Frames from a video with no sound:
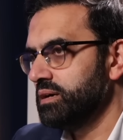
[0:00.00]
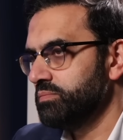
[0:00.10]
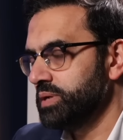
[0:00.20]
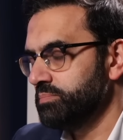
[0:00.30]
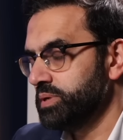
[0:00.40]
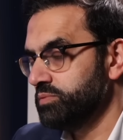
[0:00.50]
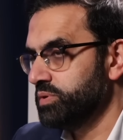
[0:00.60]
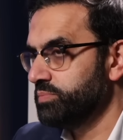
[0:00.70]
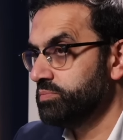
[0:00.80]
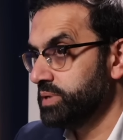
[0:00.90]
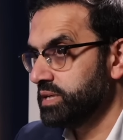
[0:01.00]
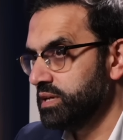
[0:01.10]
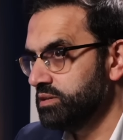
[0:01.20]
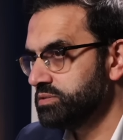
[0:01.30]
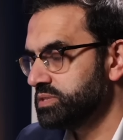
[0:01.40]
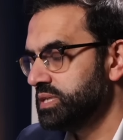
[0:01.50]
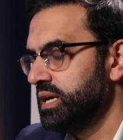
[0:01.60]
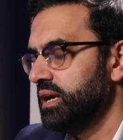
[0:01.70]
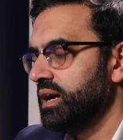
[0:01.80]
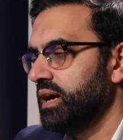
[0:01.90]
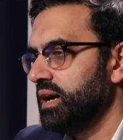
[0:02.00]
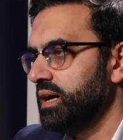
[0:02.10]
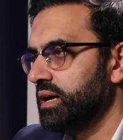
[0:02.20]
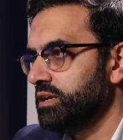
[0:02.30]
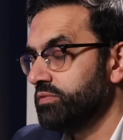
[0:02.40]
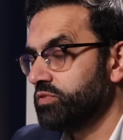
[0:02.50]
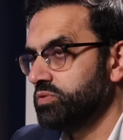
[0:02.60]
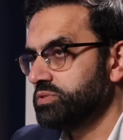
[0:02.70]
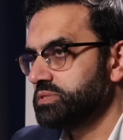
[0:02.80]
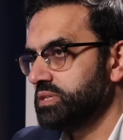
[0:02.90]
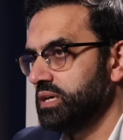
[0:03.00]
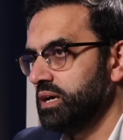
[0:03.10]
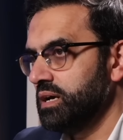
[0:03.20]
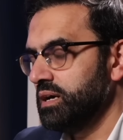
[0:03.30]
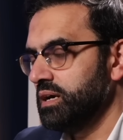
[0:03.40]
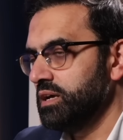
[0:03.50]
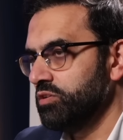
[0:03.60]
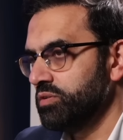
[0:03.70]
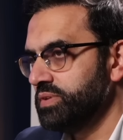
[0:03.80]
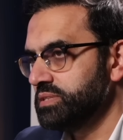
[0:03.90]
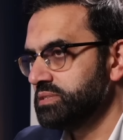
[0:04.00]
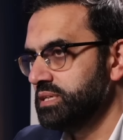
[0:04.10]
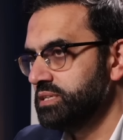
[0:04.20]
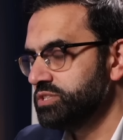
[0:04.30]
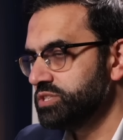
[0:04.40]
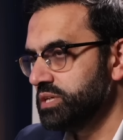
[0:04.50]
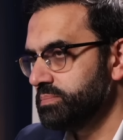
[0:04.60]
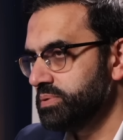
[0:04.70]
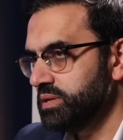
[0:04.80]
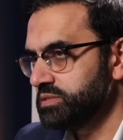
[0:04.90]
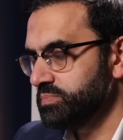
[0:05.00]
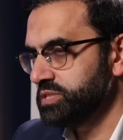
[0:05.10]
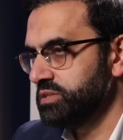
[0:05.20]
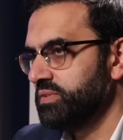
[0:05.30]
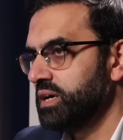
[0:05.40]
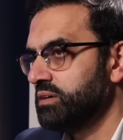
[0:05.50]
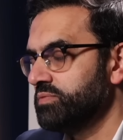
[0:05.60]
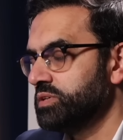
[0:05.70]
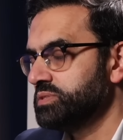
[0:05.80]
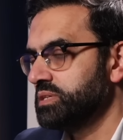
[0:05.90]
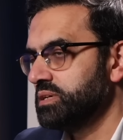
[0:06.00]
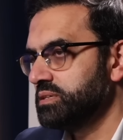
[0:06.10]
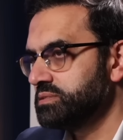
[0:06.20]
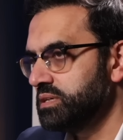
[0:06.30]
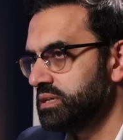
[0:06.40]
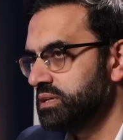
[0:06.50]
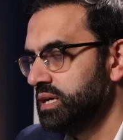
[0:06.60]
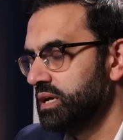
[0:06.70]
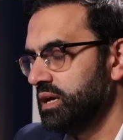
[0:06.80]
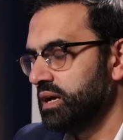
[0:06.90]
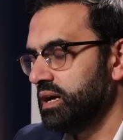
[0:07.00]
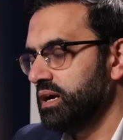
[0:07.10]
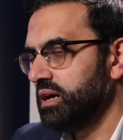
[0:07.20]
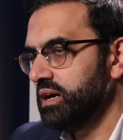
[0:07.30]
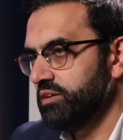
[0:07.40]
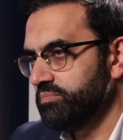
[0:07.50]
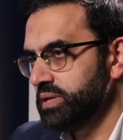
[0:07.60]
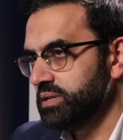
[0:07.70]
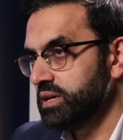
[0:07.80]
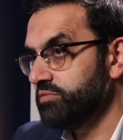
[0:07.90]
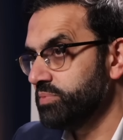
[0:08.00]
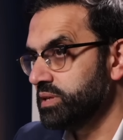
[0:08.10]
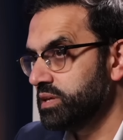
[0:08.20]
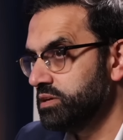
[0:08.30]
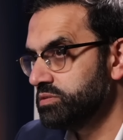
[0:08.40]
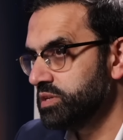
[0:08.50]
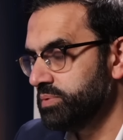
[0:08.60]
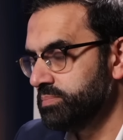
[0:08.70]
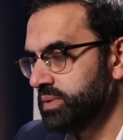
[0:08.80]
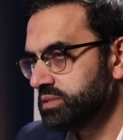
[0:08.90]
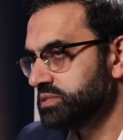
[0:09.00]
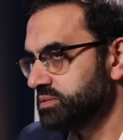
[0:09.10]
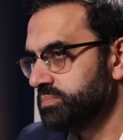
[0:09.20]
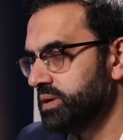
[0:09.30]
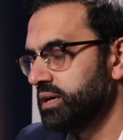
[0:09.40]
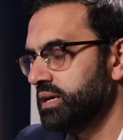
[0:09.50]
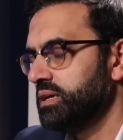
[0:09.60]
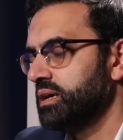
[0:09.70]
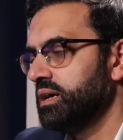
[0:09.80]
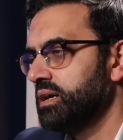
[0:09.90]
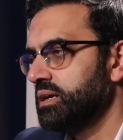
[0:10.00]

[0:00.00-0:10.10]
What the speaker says: removed, been killed, and of course a lot of its leadership, especially those in Gaza, have been killed, have been martyred by